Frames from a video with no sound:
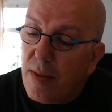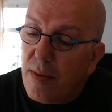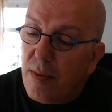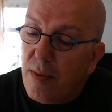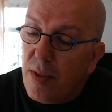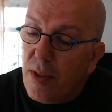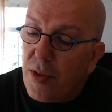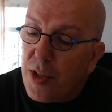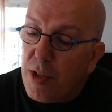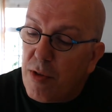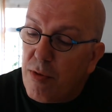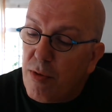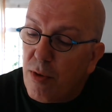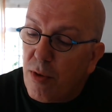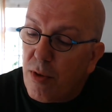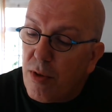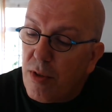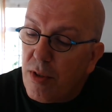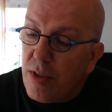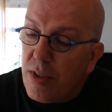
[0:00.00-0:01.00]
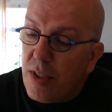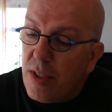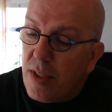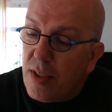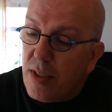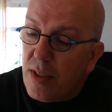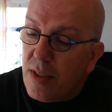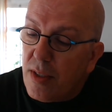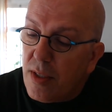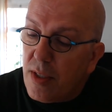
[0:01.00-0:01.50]
Well, Dravo
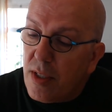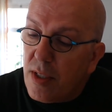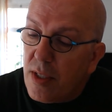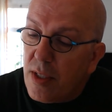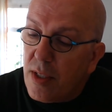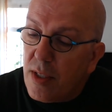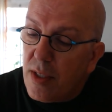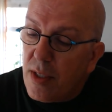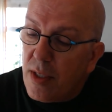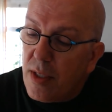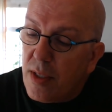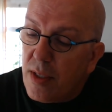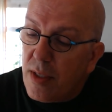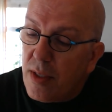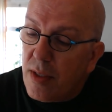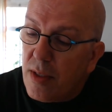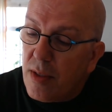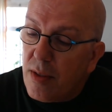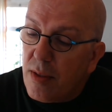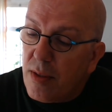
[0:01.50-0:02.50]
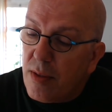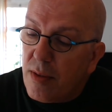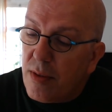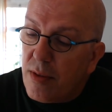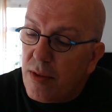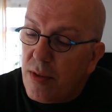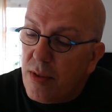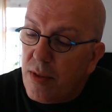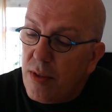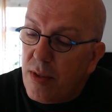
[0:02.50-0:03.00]
Konya,
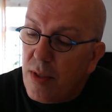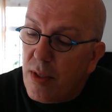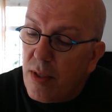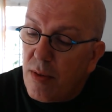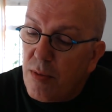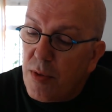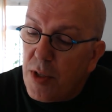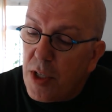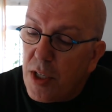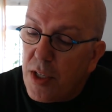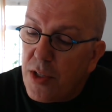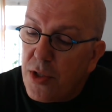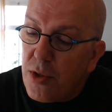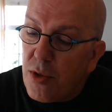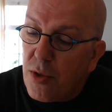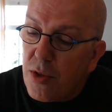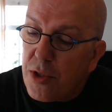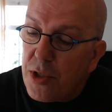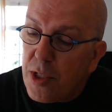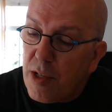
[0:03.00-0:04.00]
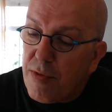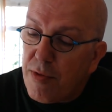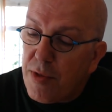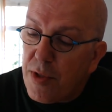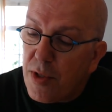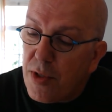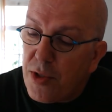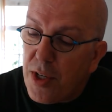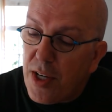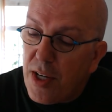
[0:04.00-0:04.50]
really enjoy stuff
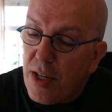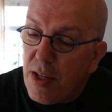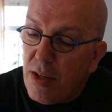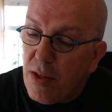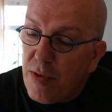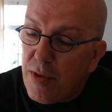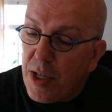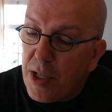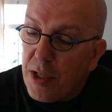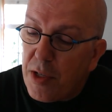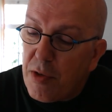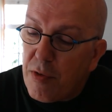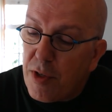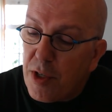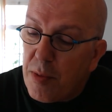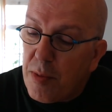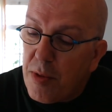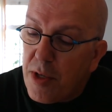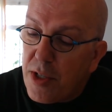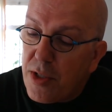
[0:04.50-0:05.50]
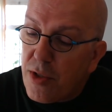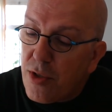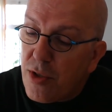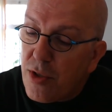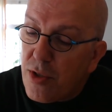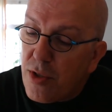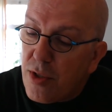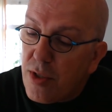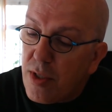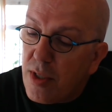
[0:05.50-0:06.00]
in your channel. Thank you very
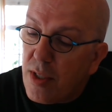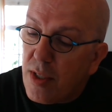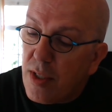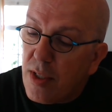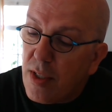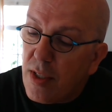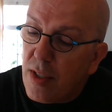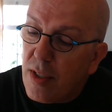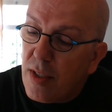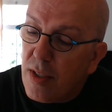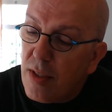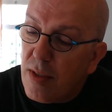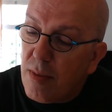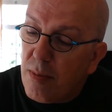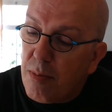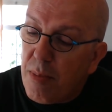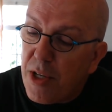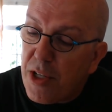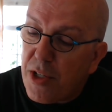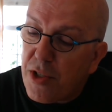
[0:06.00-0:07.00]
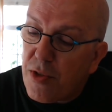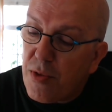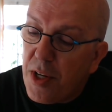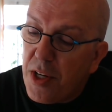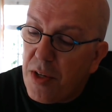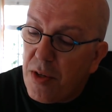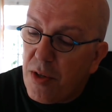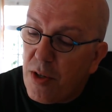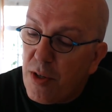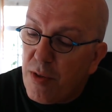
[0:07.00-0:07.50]
much. Best
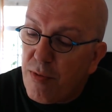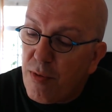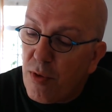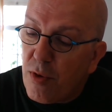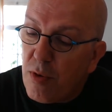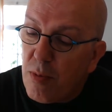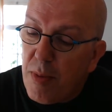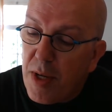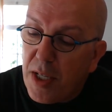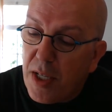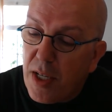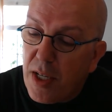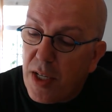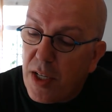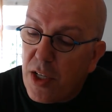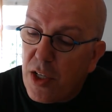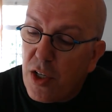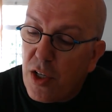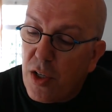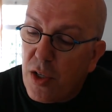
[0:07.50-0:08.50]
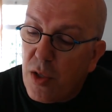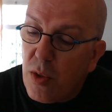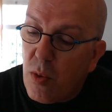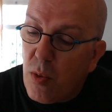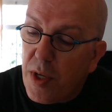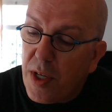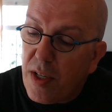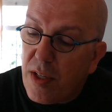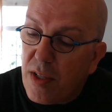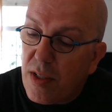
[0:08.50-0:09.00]
render for making
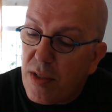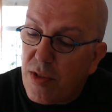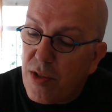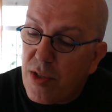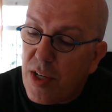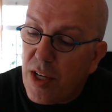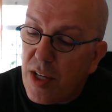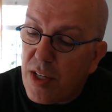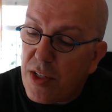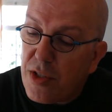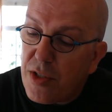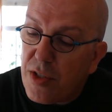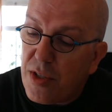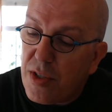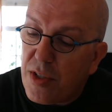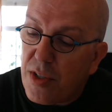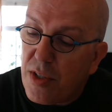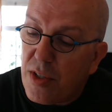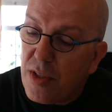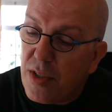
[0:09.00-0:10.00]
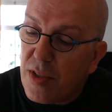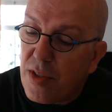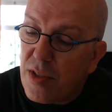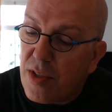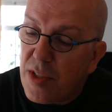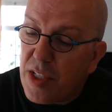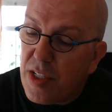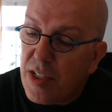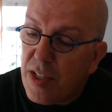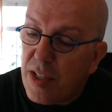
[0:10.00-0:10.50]
quick texture
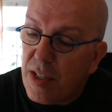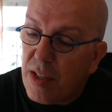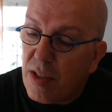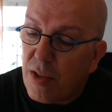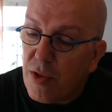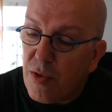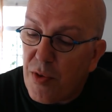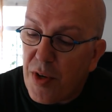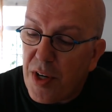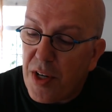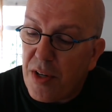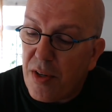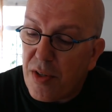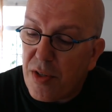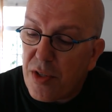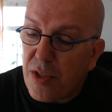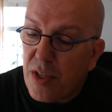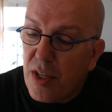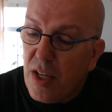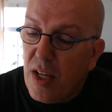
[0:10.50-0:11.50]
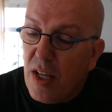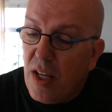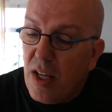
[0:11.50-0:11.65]
detailed renders.